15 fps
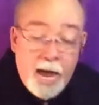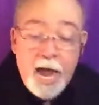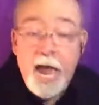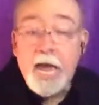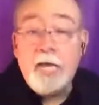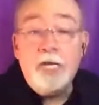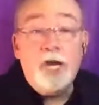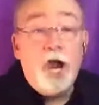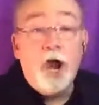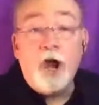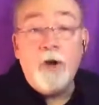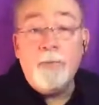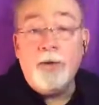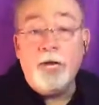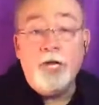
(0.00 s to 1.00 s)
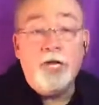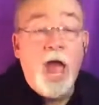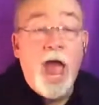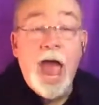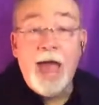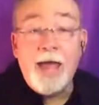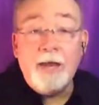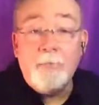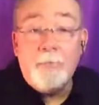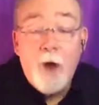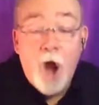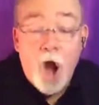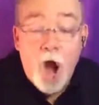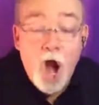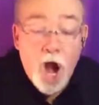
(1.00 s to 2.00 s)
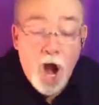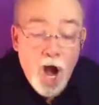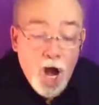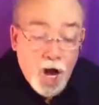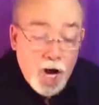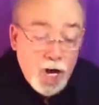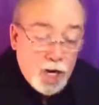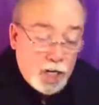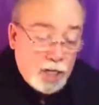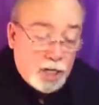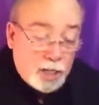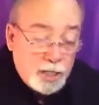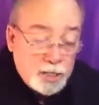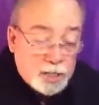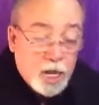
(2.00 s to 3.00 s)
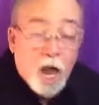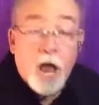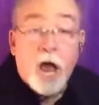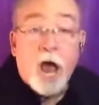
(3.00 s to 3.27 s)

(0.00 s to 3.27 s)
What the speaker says: in ermine and pearls.